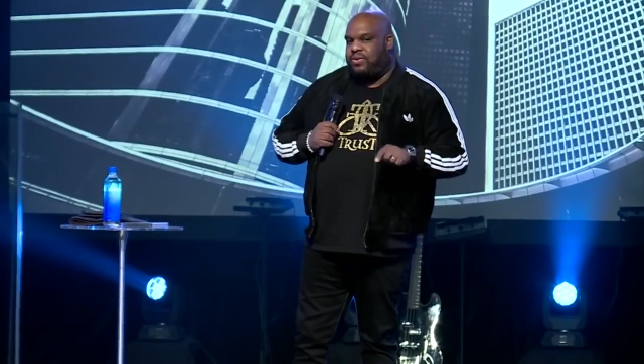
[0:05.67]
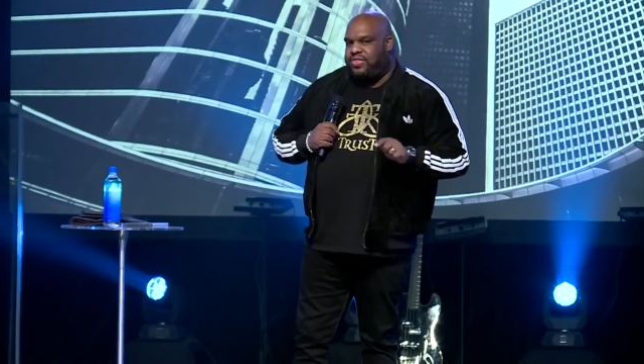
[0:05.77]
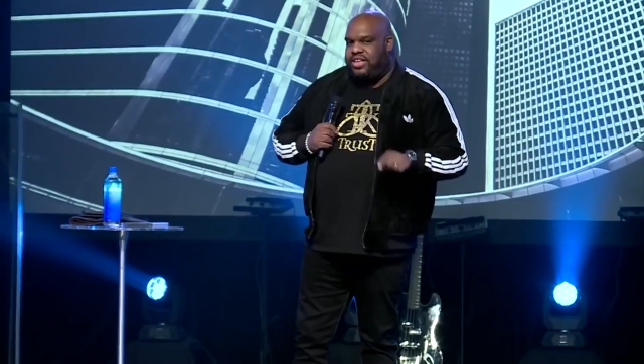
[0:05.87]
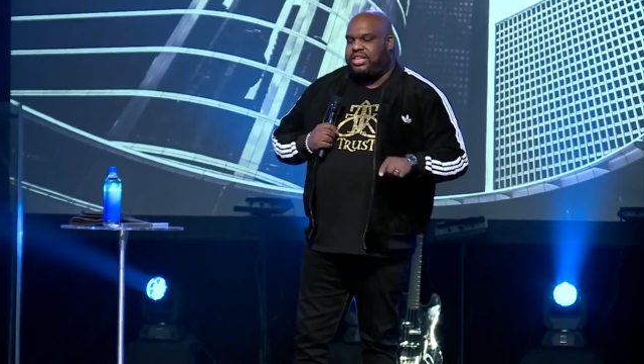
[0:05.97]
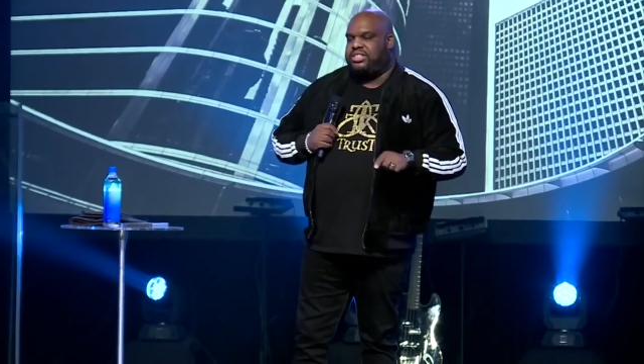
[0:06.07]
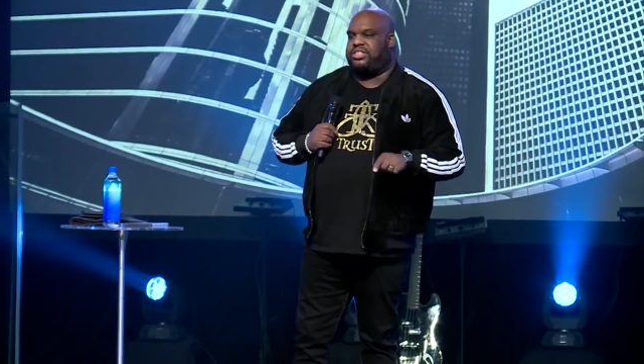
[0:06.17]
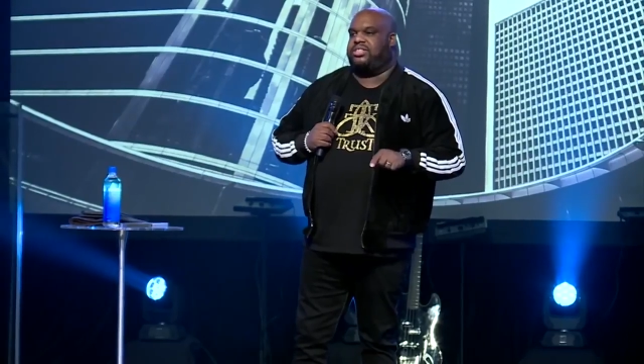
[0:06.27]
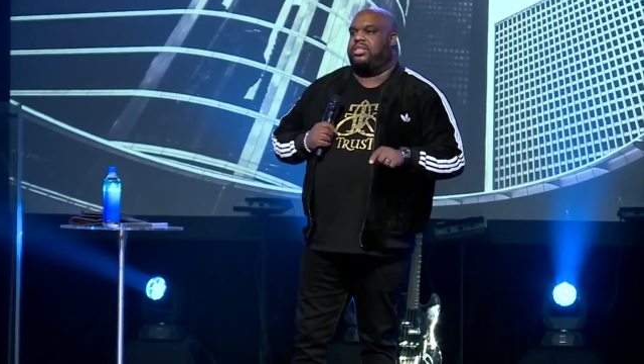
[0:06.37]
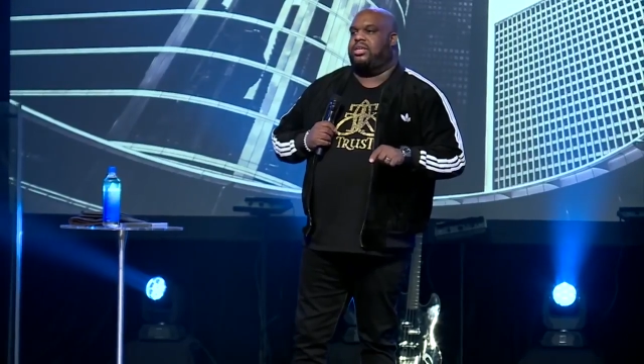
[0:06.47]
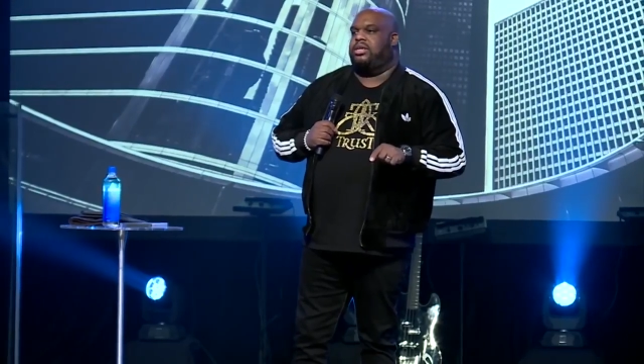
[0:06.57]
for
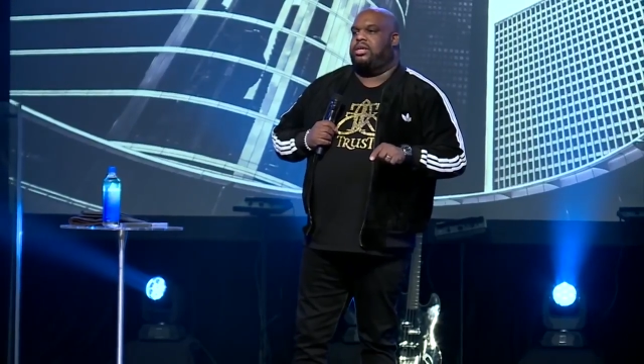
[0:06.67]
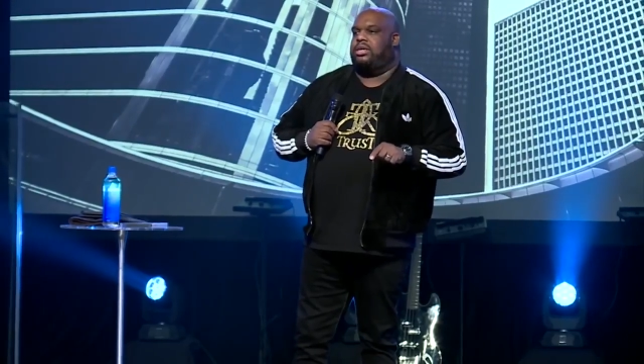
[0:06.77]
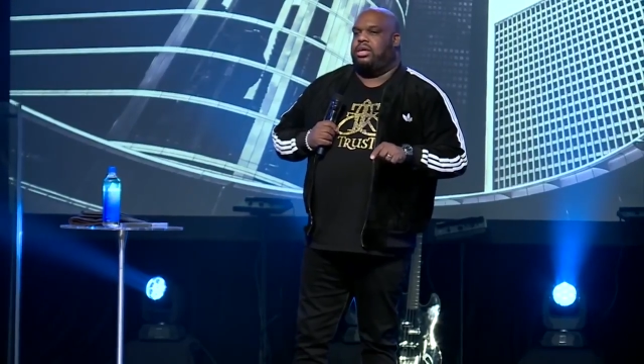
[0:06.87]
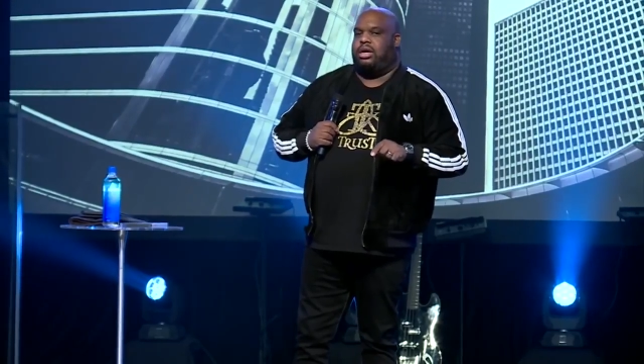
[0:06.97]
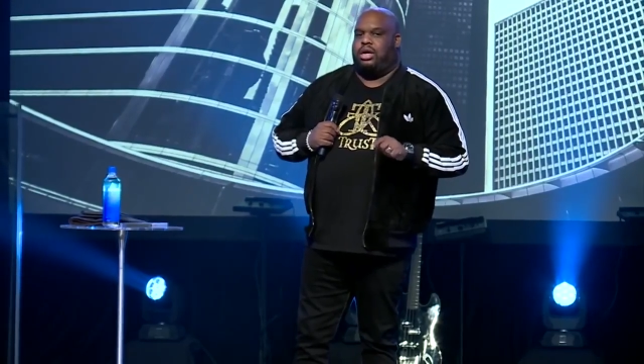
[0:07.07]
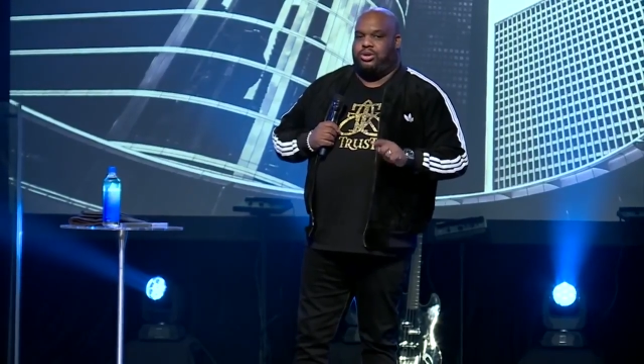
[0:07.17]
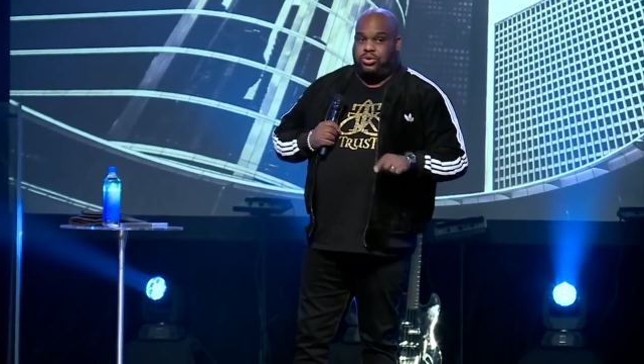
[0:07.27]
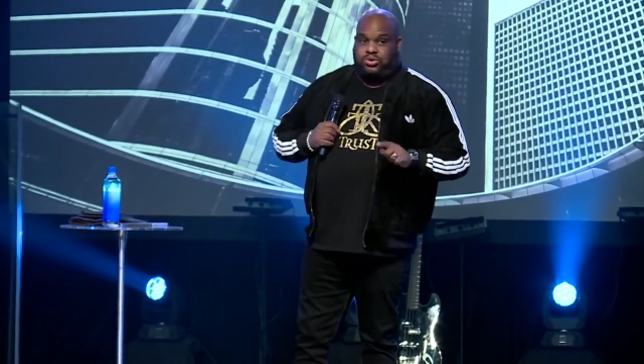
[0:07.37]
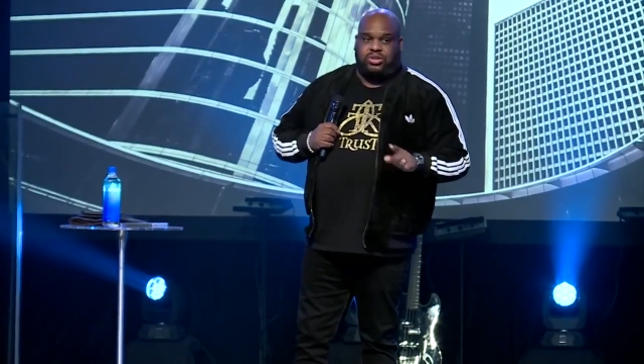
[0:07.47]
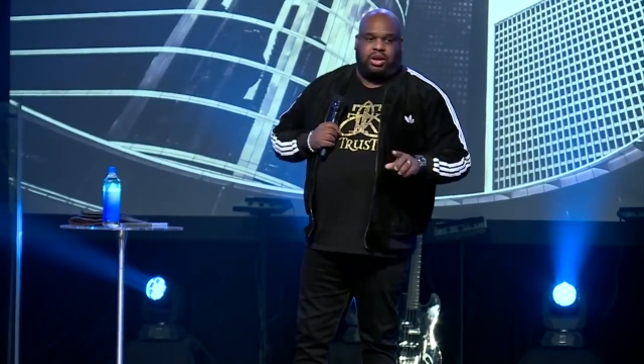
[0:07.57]
this, a
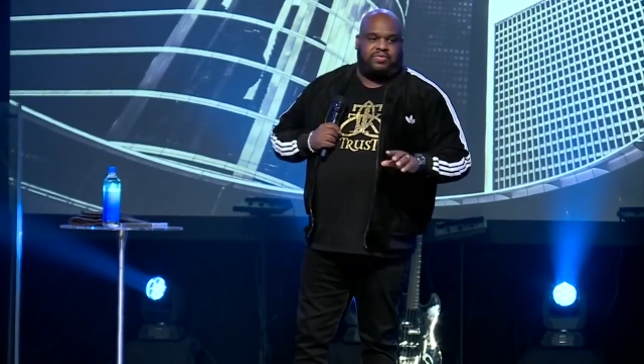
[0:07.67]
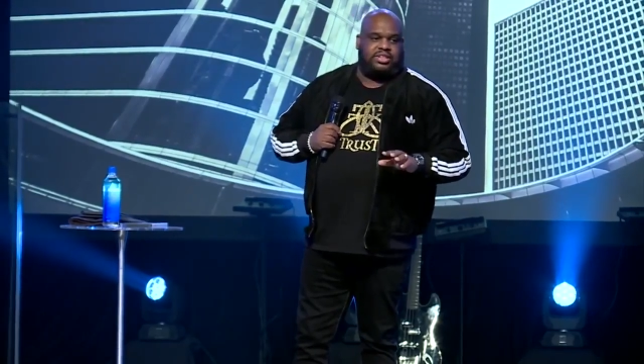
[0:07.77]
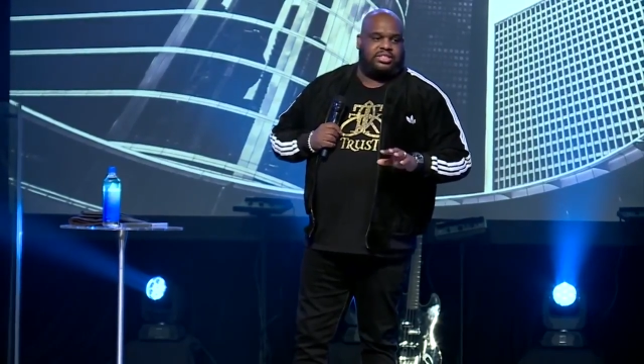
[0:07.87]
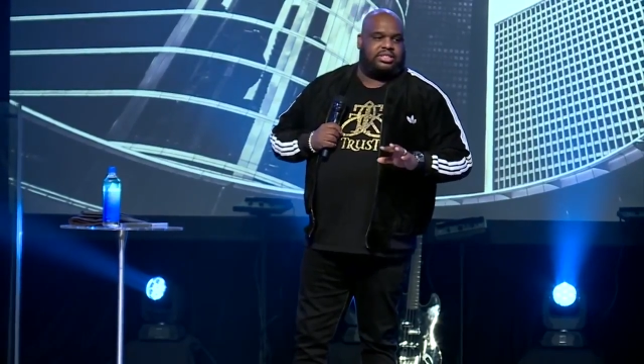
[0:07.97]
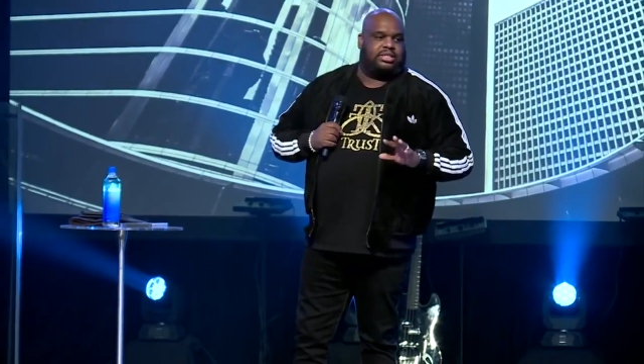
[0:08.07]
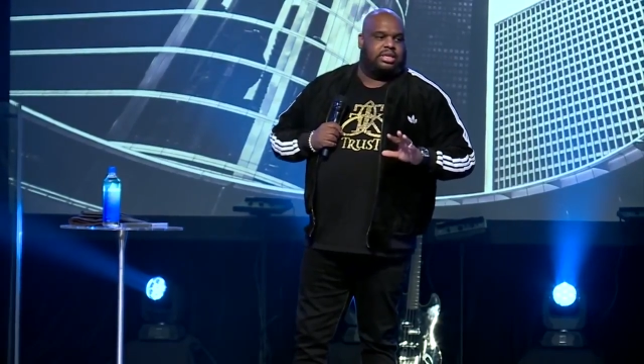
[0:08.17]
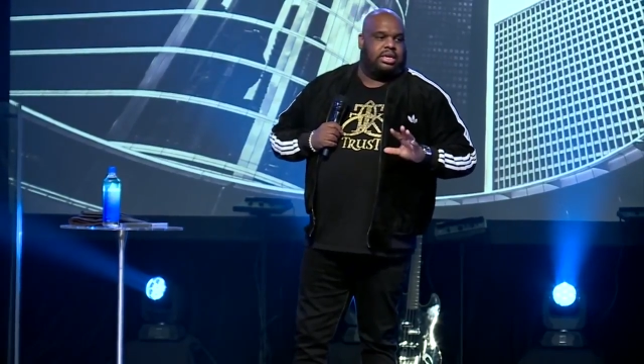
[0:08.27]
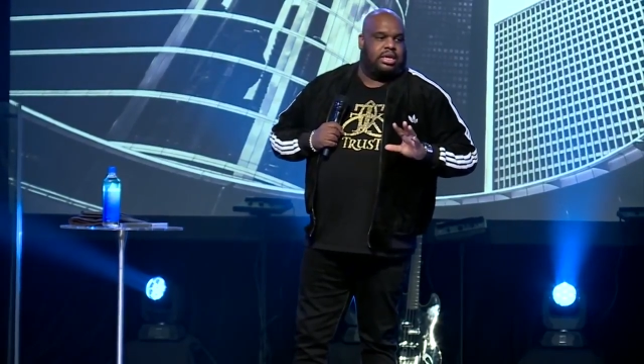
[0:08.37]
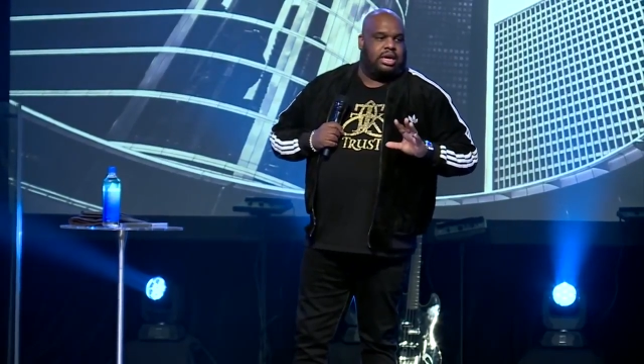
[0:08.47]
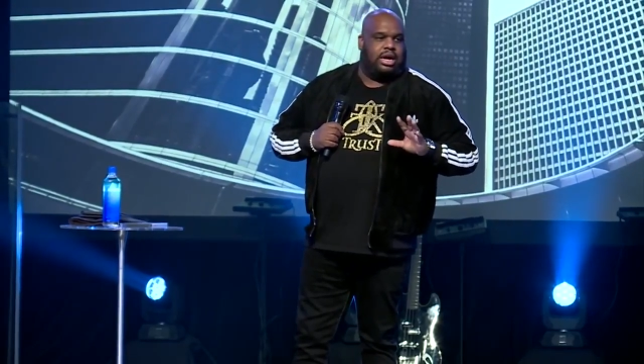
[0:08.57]
new service,
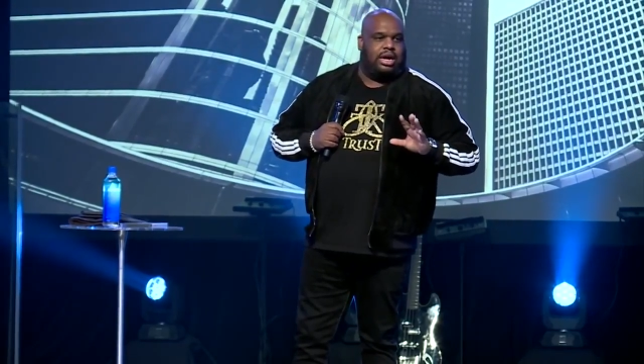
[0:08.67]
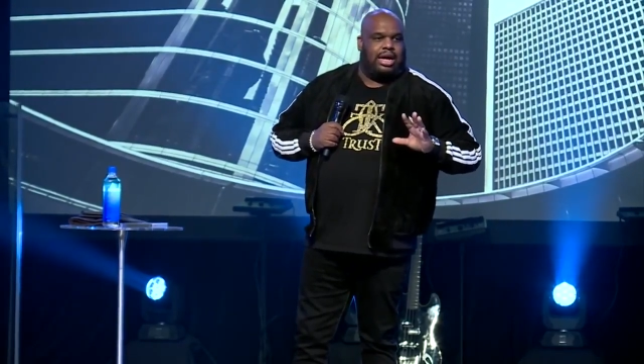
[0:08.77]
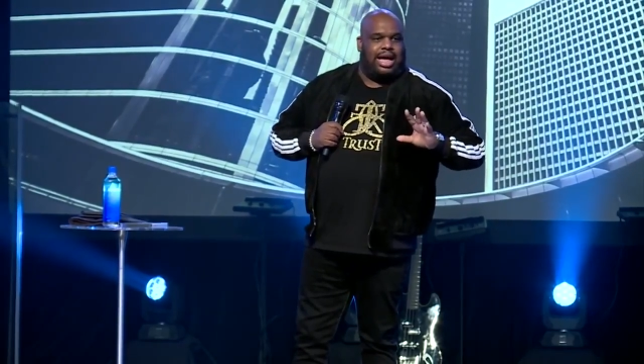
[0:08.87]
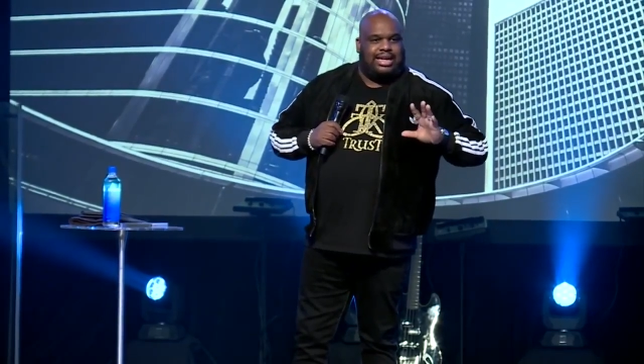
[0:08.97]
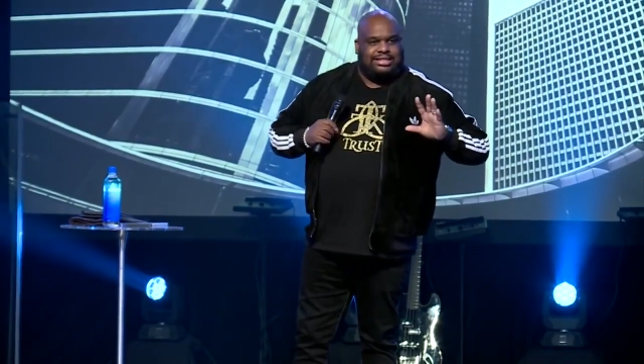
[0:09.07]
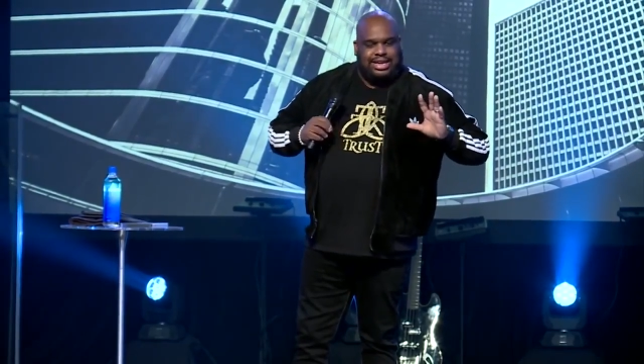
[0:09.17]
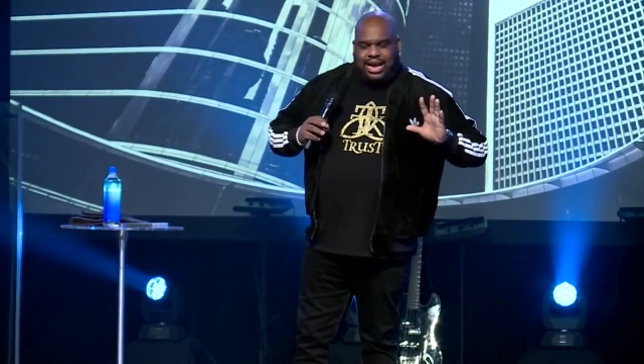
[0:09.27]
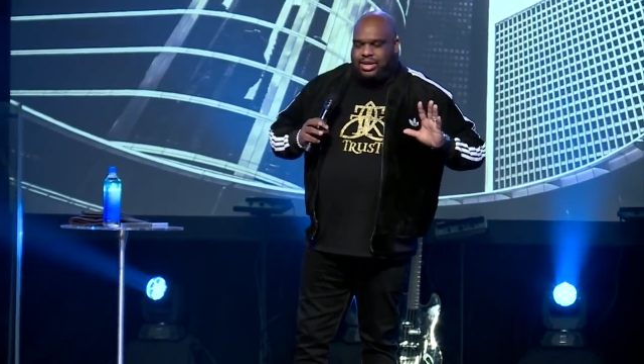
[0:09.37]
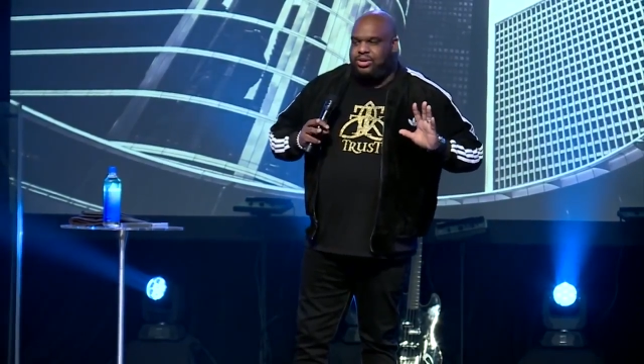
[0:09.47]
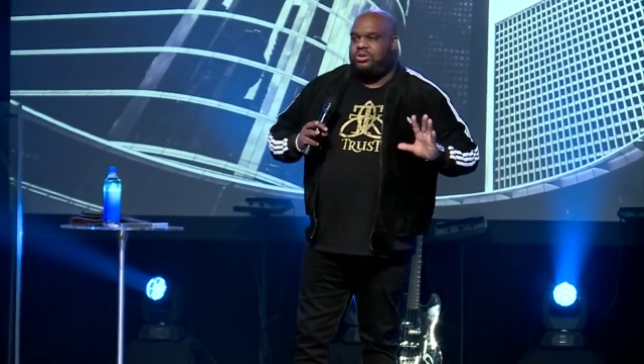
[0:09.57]
as
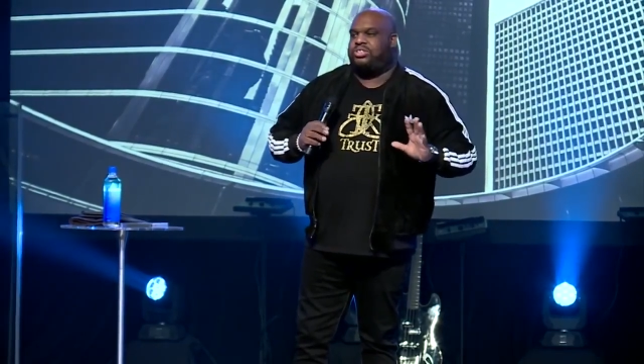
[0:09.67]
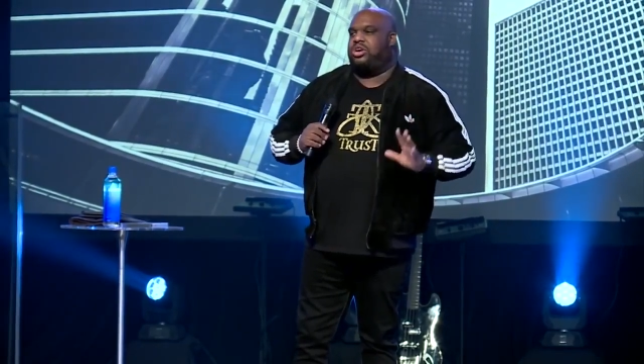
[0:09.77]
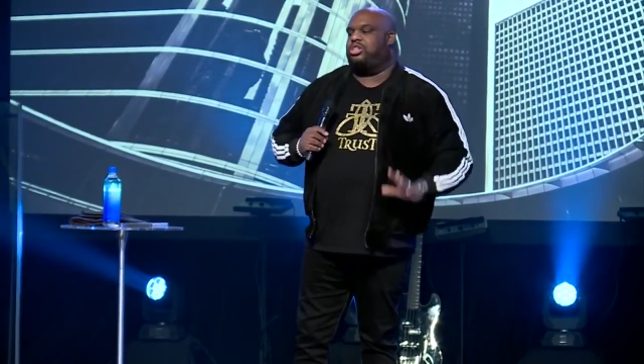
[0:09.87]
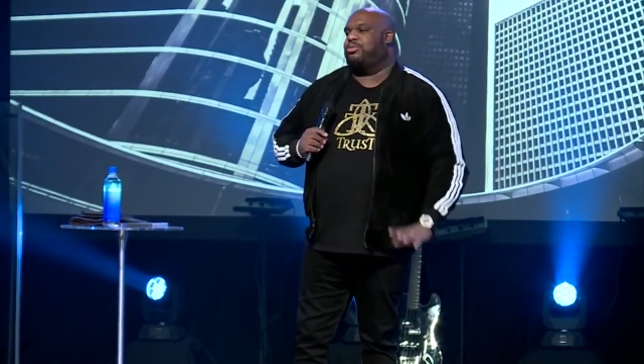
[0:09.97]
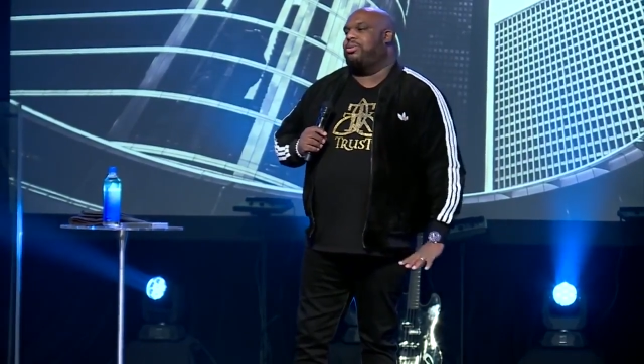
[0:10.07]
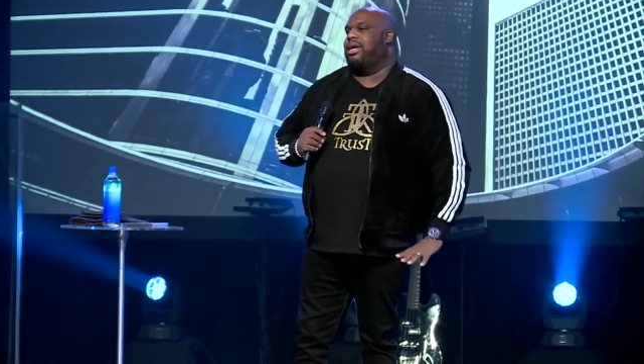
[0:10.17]
a new church